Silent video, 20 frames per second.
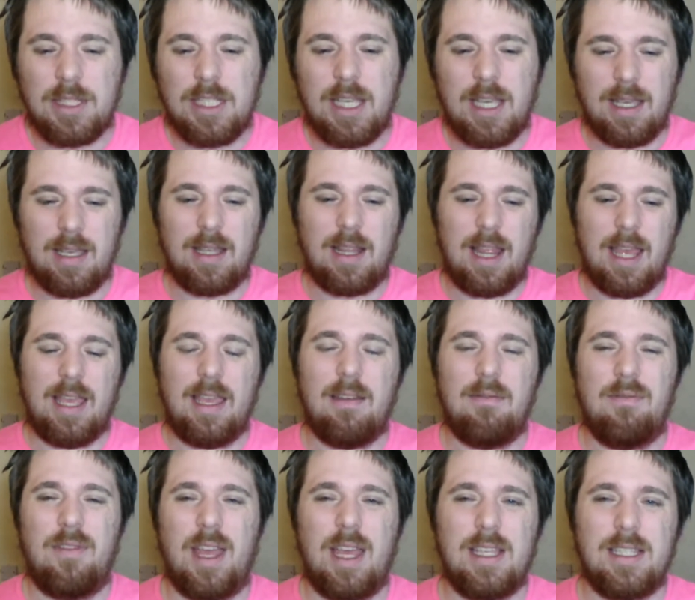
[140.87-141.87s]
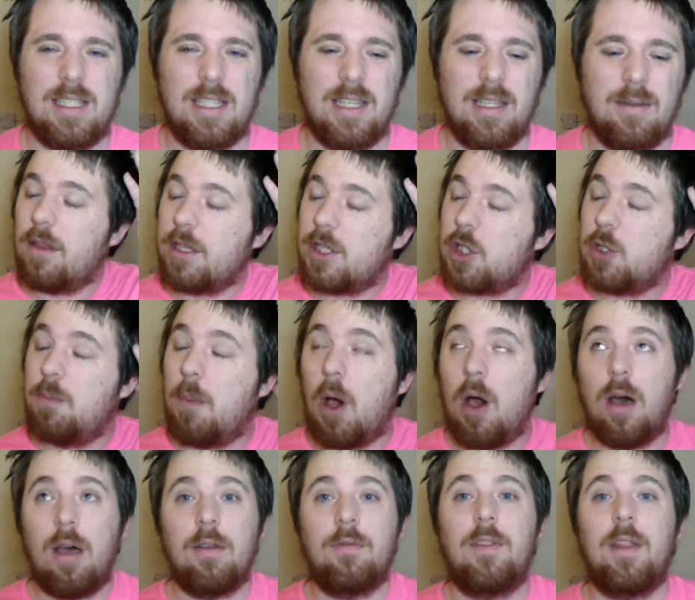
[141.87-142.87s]
you like invested. The
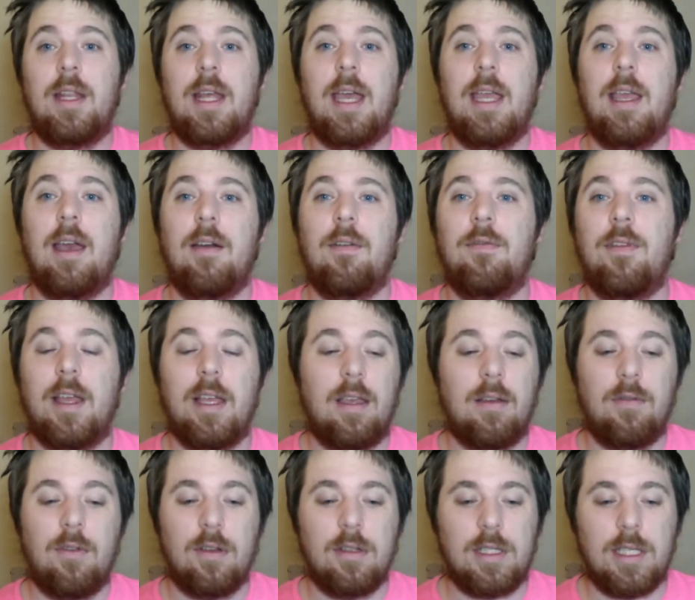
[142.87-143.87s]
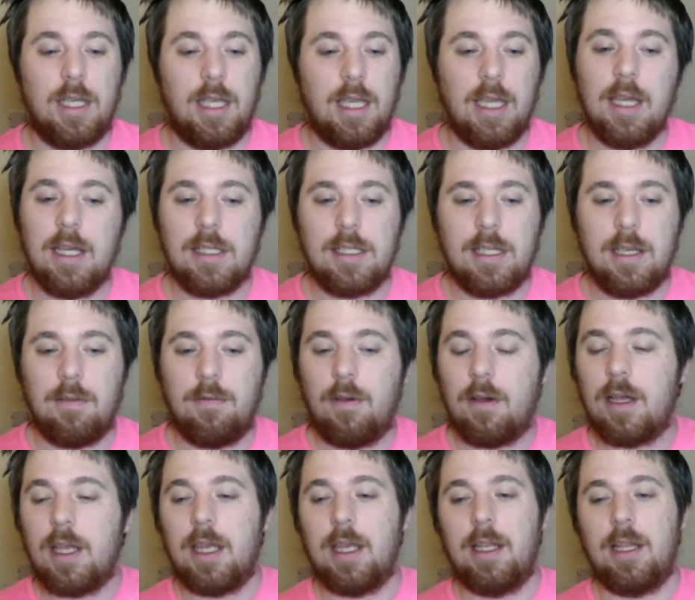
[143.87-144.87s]
spot of the night, I think I've got to gear it to
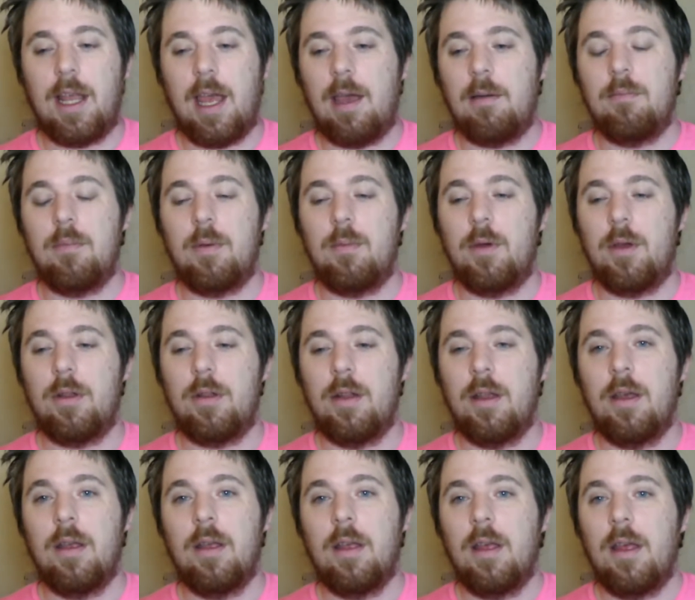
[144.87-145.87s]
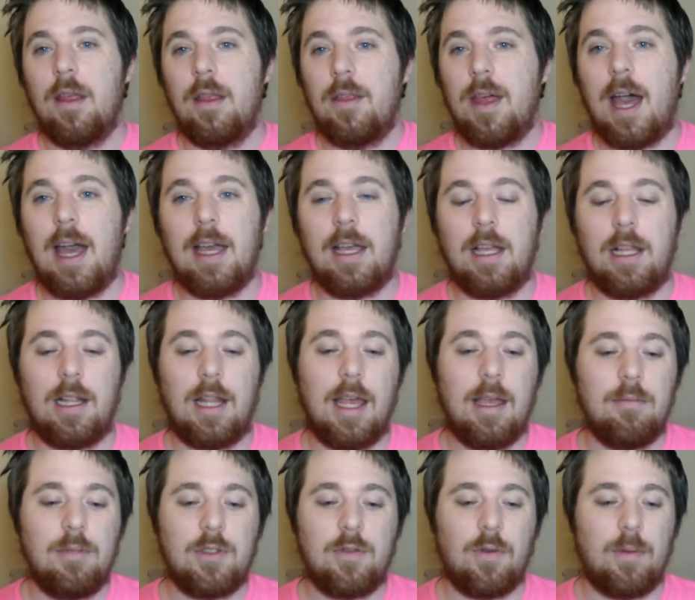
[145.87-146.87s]
fucking Ember Moon. That
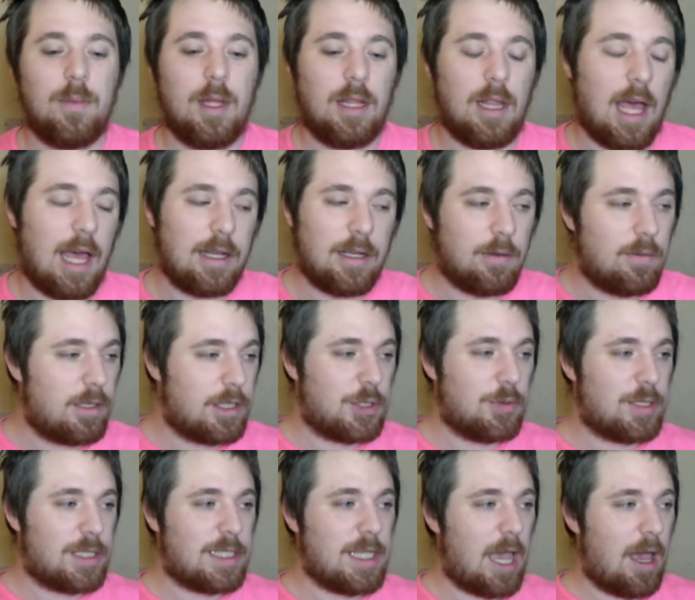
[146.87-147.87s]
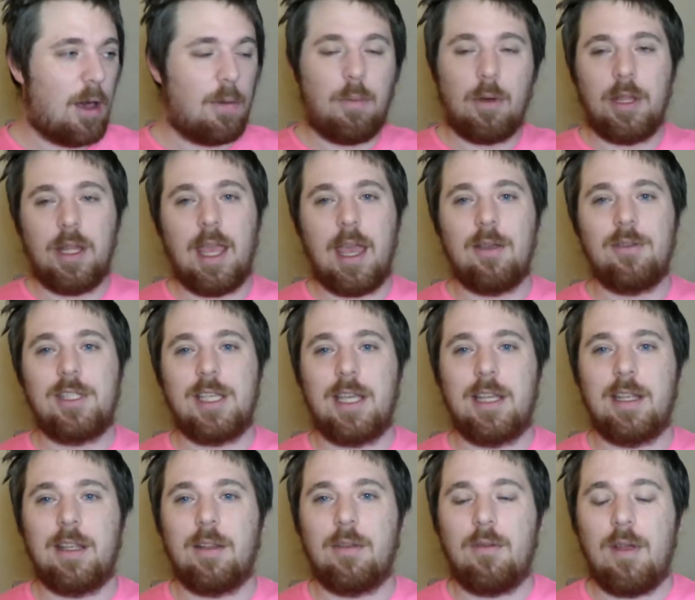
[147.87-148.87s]
eclipse from the ladder, which was set up on the
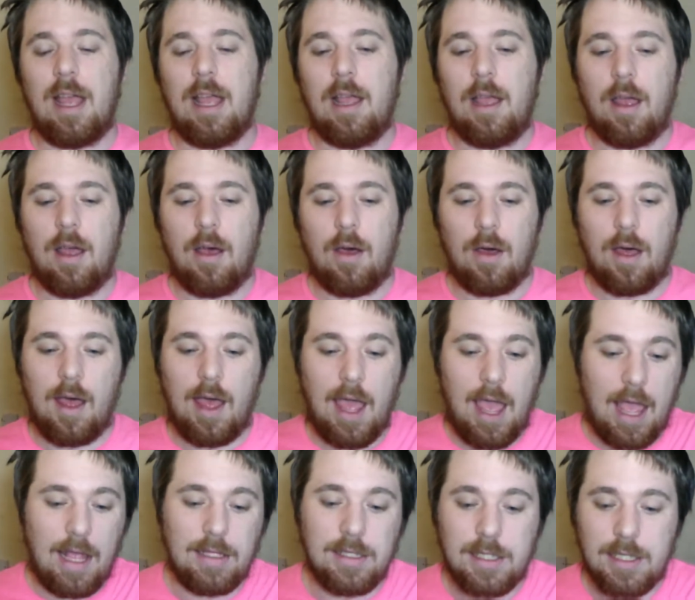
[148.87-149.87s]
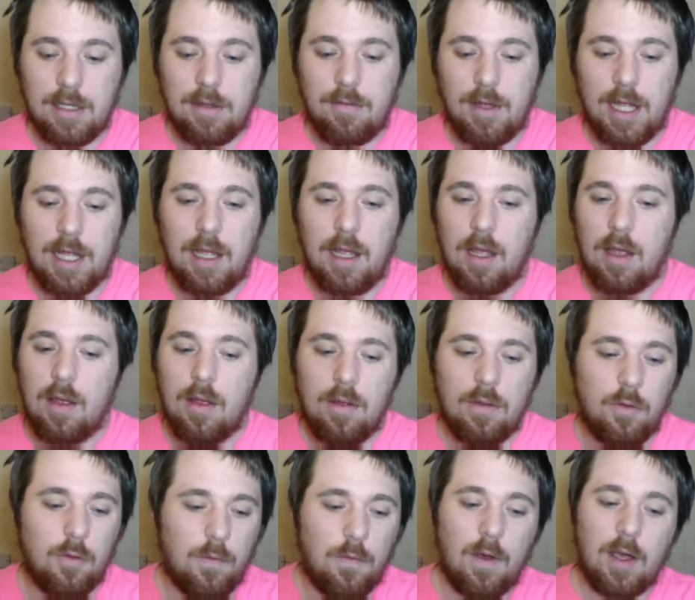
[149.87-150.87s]
outside of the ring, into the ring.
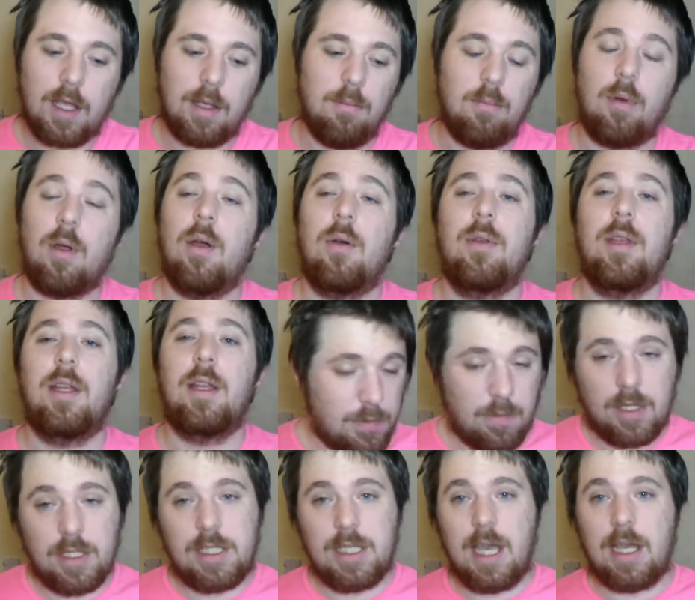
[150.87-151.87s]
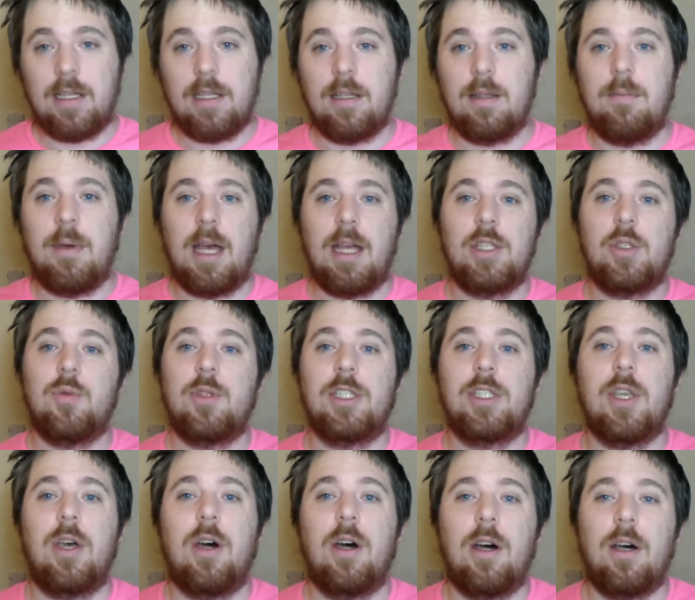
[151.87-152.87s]
It was fucking brilliant. Towards the end of the match, we
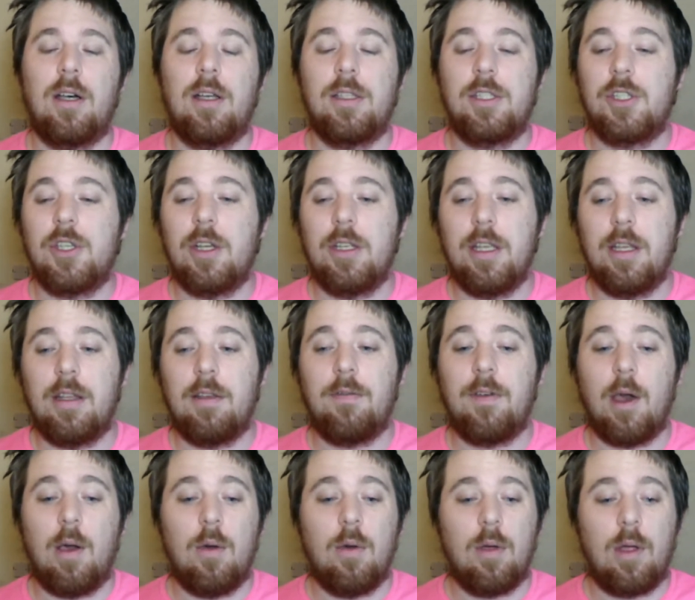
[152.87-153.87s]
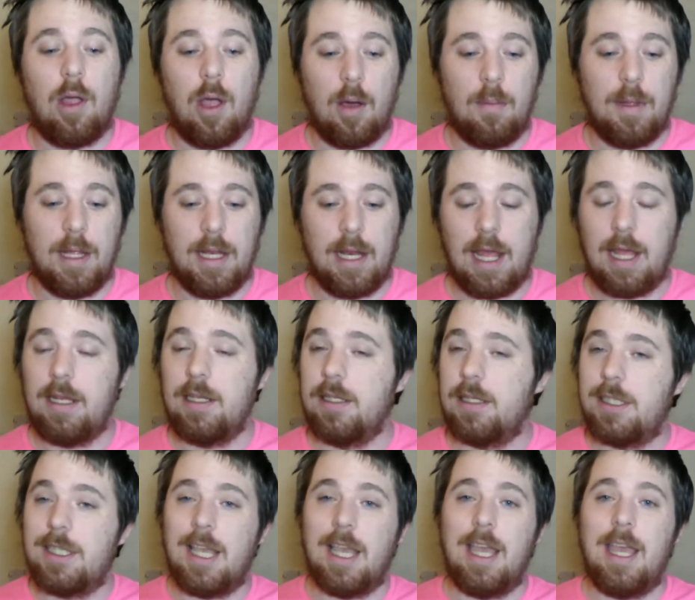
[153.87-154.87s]
saw Sonya Deville coming in
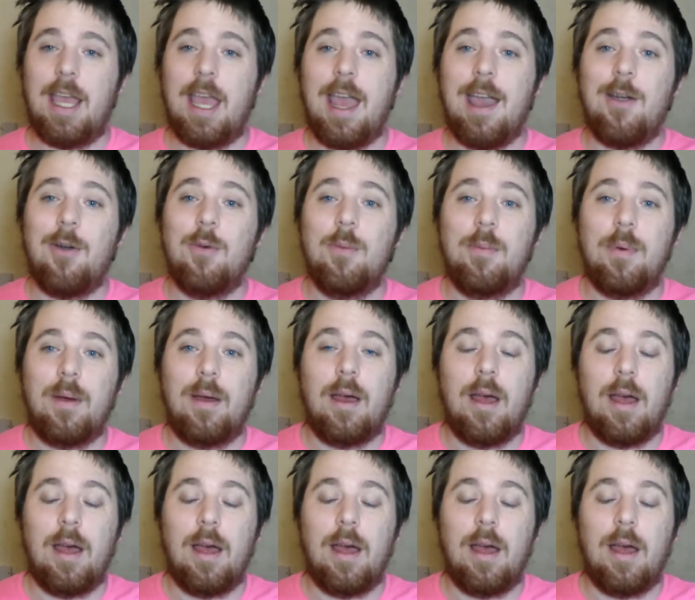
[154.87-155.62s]
to help